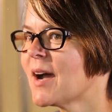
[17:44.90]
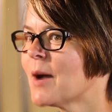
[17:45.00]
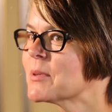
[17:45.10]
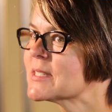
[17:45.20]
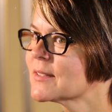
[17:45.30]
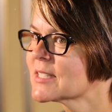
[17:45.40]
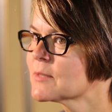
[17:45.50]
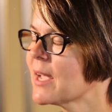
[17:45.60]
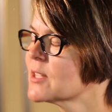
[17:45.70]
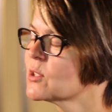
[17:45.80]
Up until
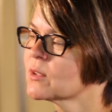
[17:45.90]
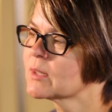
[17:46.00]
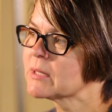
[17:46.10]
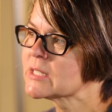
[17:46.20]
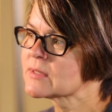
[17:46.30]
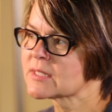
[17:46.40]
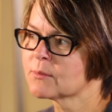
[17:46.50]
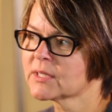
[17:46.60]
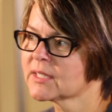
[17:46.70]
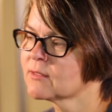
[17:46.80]
this past year, the place was
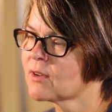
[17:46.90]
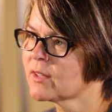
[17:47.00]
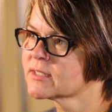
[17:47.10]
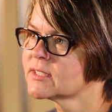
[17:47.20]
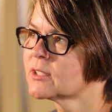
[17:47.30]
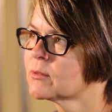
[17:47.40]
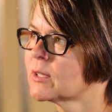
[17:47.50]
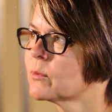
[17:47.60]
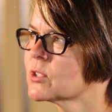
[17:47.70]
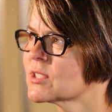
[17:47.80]
completely volunteer
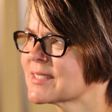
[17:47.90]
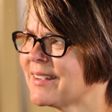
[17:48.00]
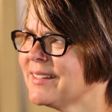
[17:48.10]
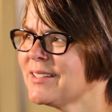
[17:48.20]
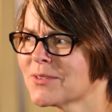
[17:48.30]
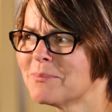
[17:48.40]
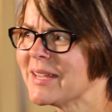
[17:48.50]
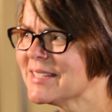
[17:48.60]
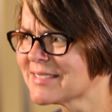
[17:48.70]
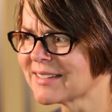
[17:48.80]
run, which is kind of
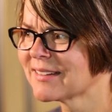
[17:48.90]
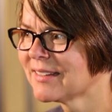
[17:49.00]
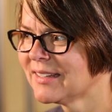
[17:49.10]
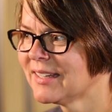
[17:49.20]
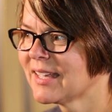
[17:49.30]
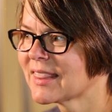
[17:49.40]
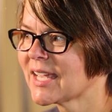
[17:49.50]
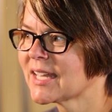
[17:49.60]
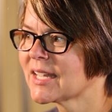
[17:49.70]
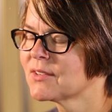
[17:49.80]
amazing
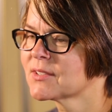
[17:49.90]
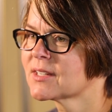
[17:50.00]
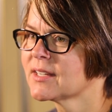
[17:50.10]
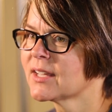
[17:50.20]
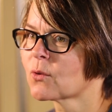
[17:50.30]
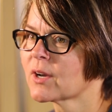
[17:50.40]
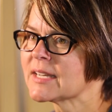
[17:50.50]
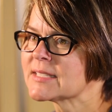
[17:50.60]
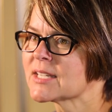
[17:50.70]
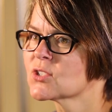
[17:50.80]
that an
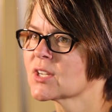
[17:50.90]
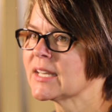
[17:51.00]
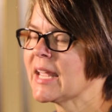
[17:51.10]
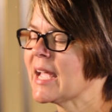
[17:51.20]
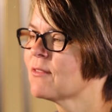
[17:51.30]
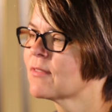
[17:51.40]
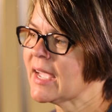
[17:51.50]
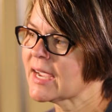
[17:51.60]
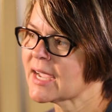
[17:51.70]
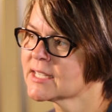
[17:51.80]
organization can have
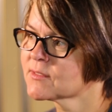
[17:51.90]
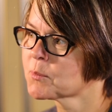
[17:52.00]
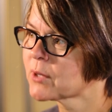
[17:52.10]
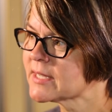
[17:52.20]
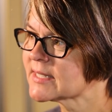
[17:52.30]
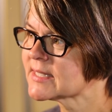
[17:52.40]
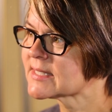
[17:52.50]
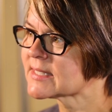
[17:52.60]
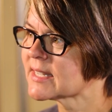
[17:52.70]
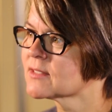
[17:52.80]
that kind of a
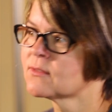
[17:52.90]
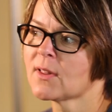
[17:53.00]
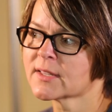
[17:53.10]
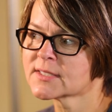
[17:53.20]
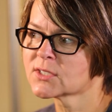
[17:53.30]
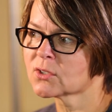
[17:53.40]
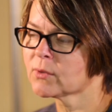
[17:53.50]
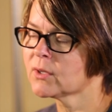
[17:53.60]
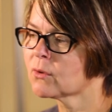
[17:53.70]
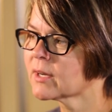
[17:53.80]
presence as a volunteer
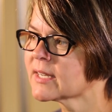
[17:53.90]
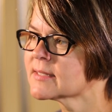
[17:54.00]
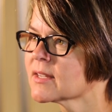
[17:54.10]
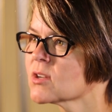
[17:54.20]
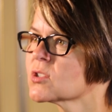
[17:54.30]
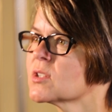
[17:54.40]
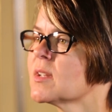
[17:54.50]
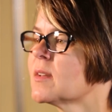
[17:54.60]
run organization.